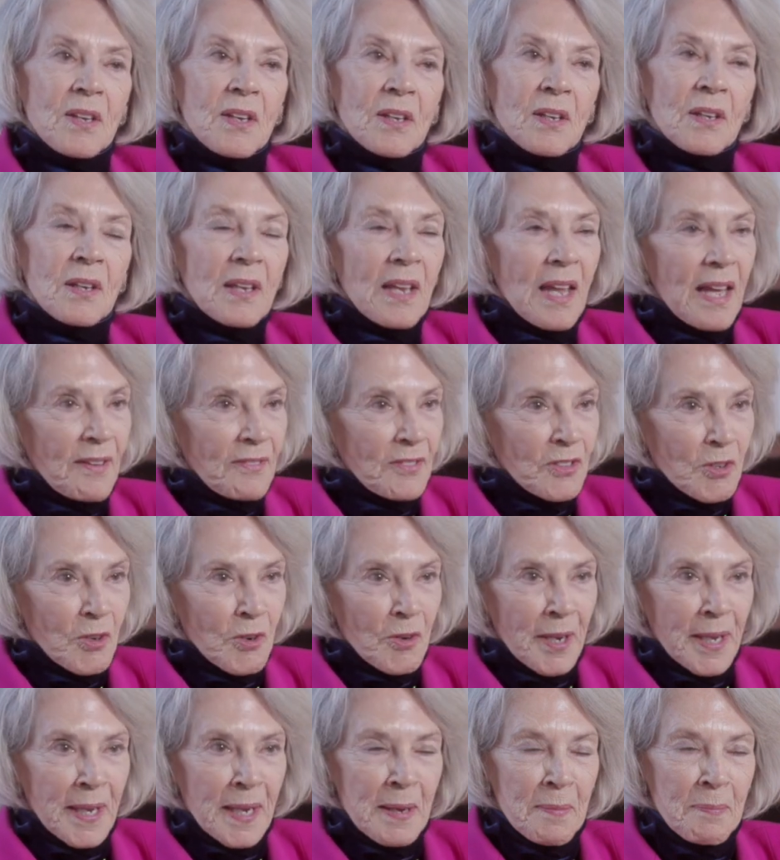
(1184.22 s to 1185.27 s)
loved
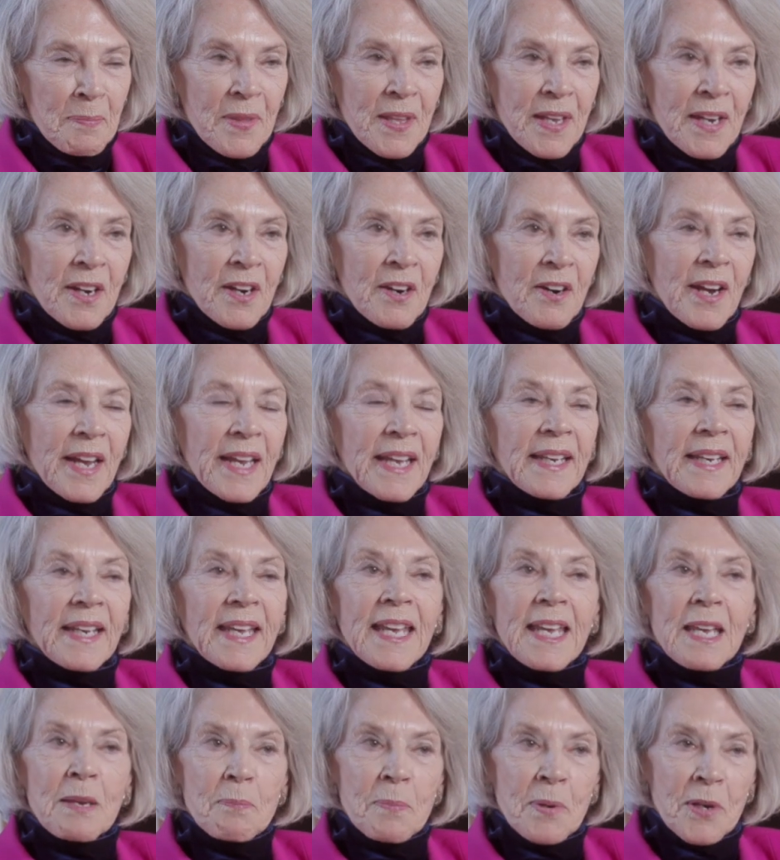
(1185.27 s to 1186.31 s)
growing up there, and
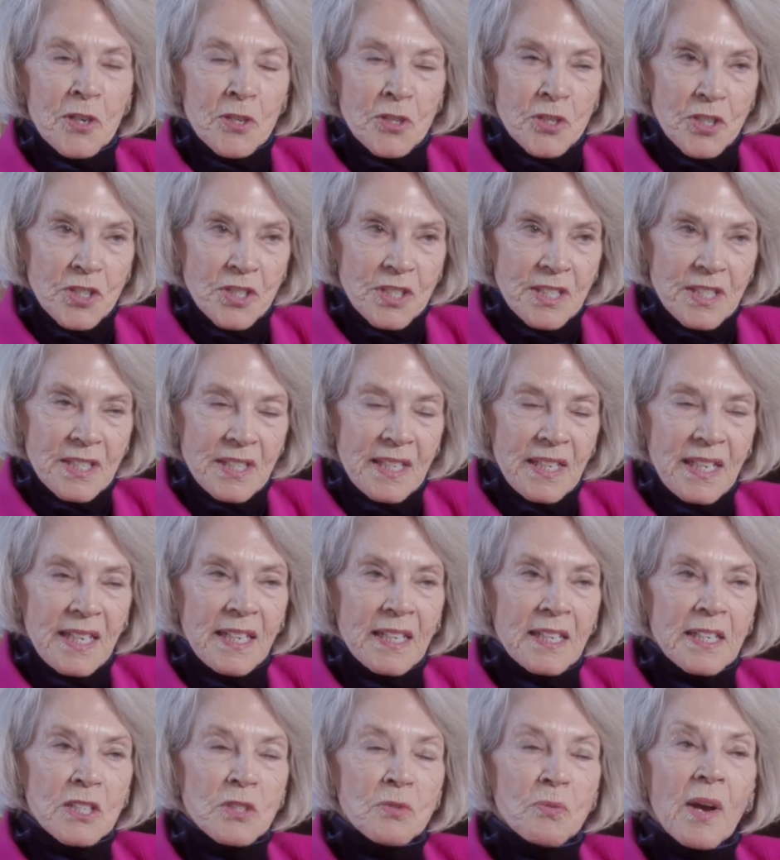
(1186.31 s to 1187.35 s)
he
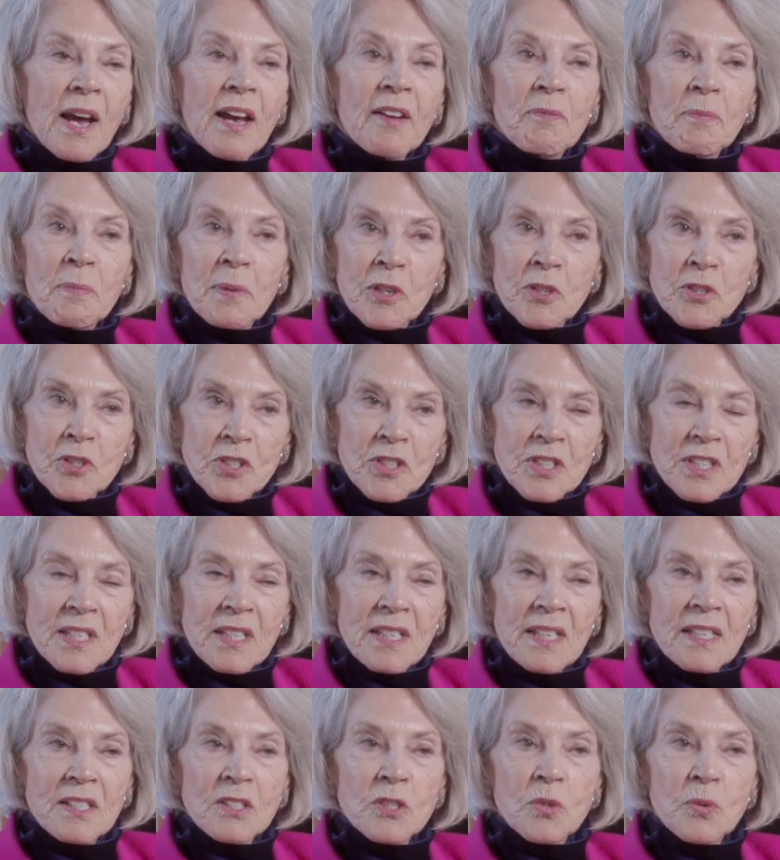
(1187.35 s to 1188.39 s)
and his wife purchased
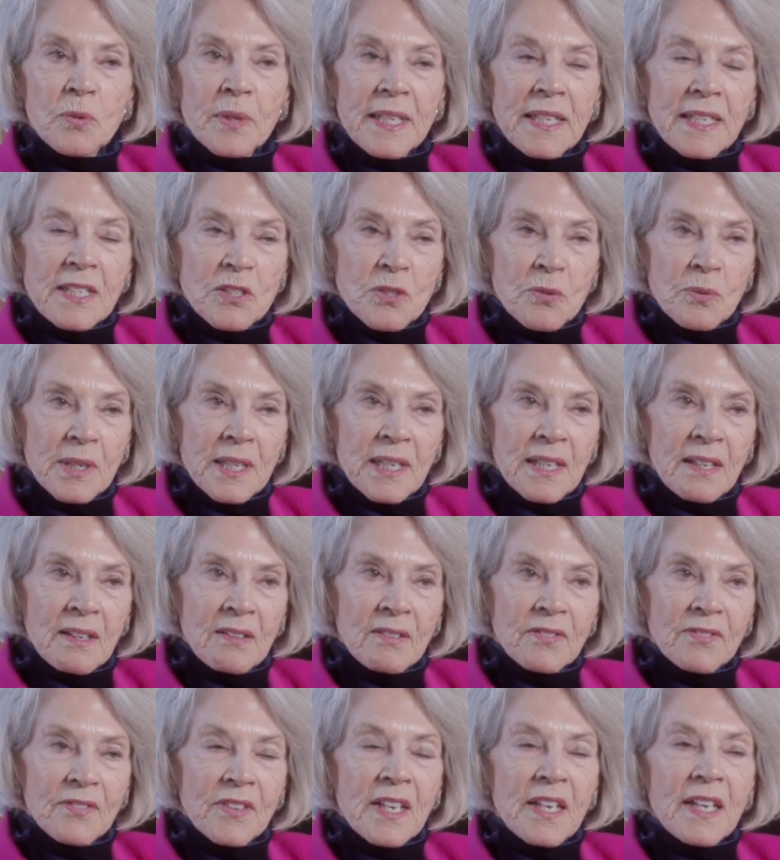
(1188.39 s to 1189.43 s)
it in
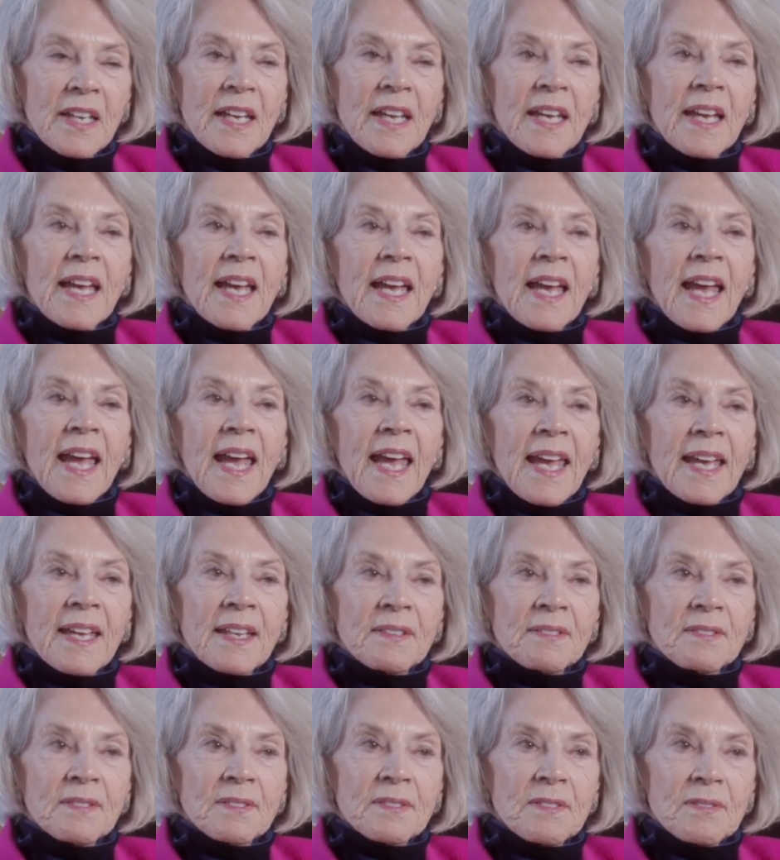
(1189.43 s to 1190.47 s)
2012
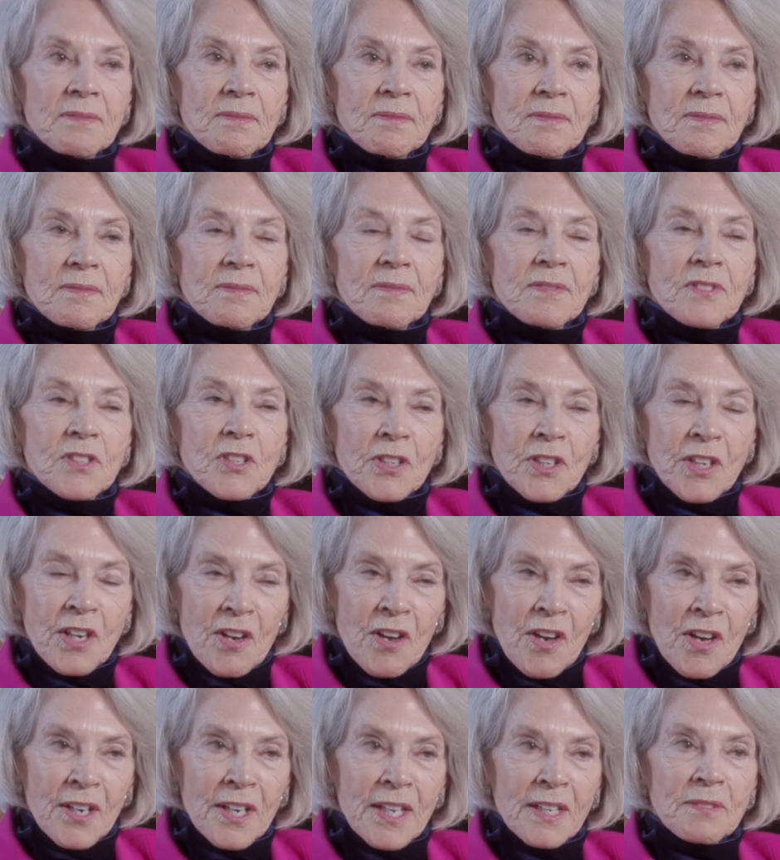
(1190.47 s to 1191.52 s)
and took
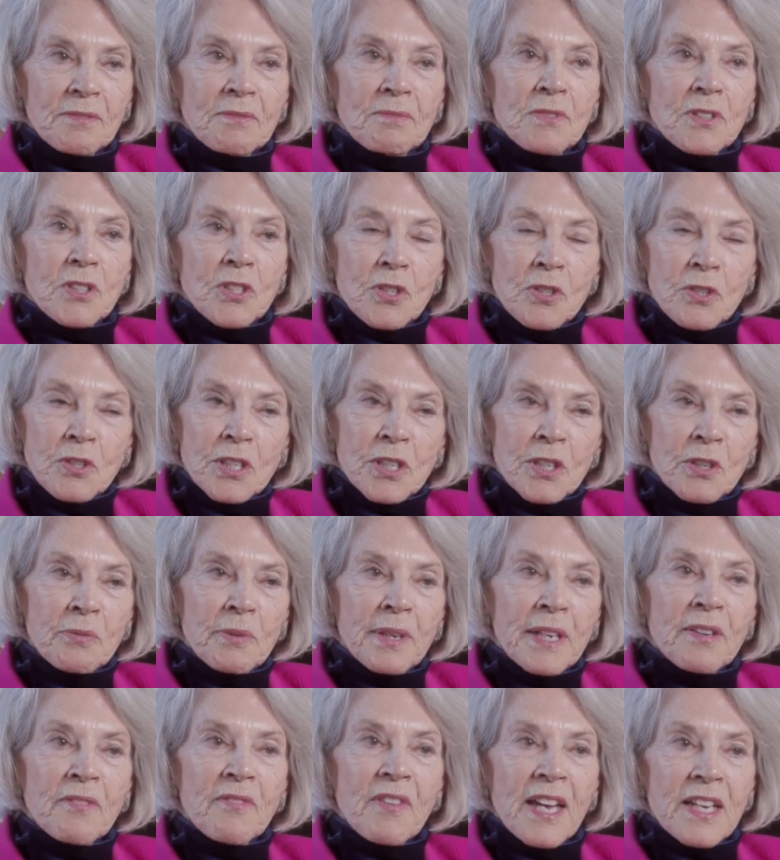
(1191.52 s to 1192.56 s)
on a 2-year
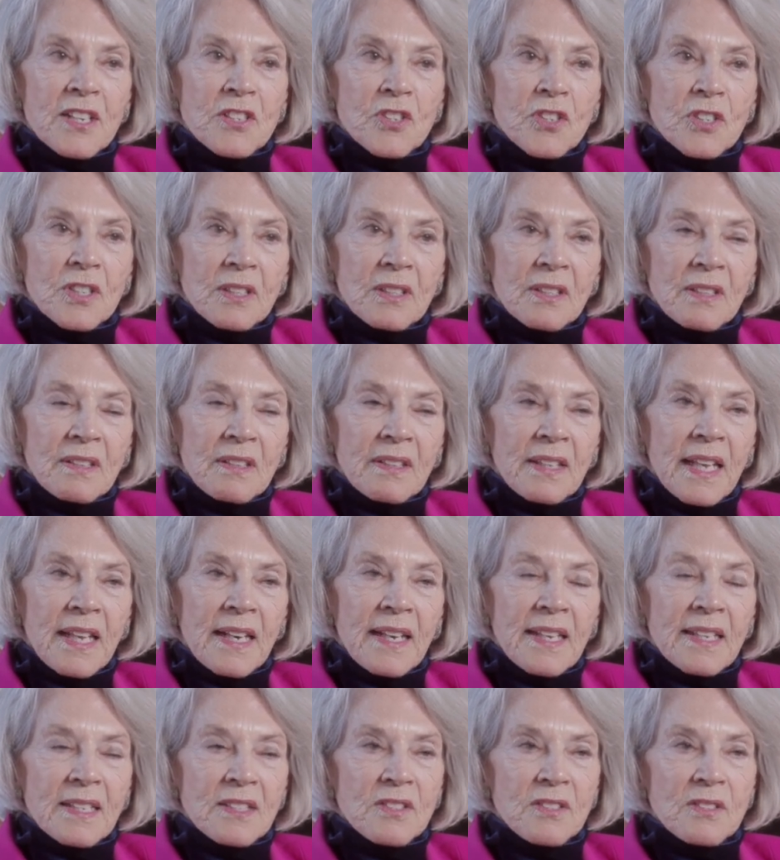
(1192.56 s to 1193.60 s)
renovation that
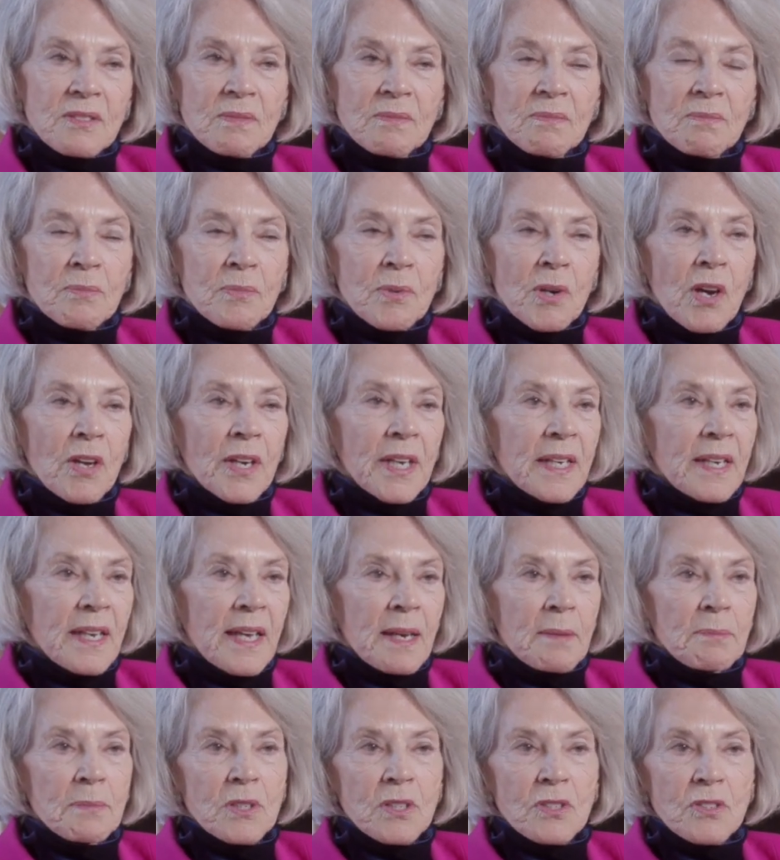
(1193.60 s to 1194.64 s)
has brought it
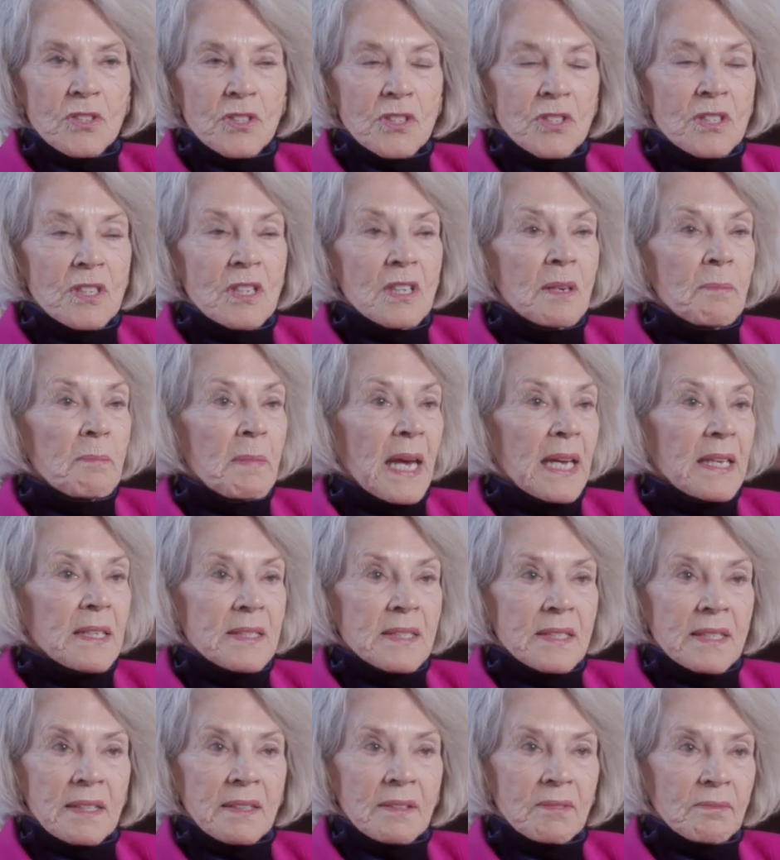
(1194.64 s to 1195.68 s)
up to just an
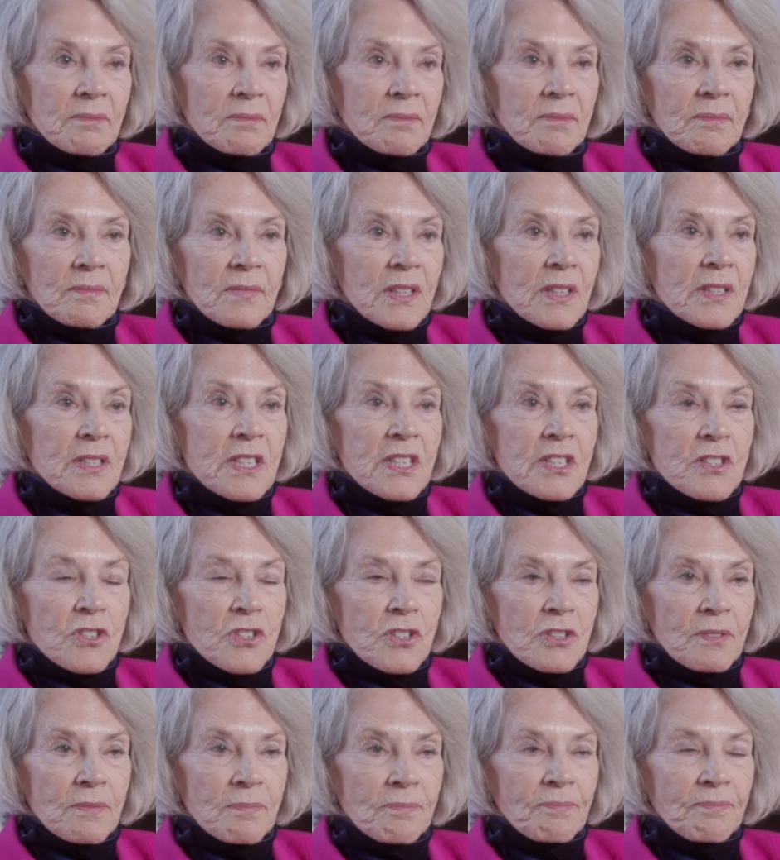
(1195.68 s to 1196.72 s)
amazing
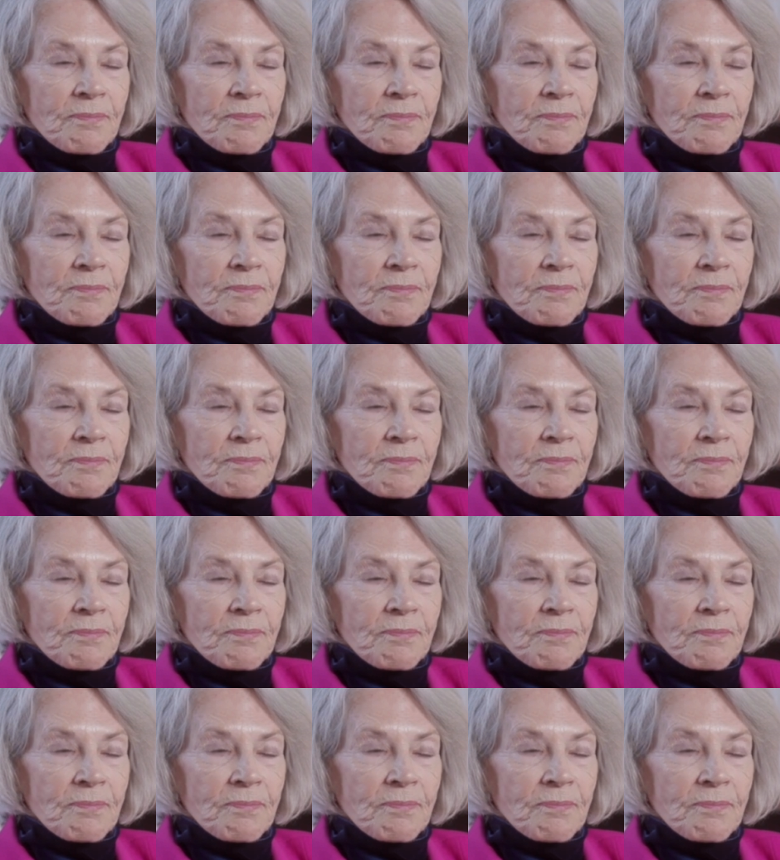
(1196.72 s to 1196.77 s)
condition.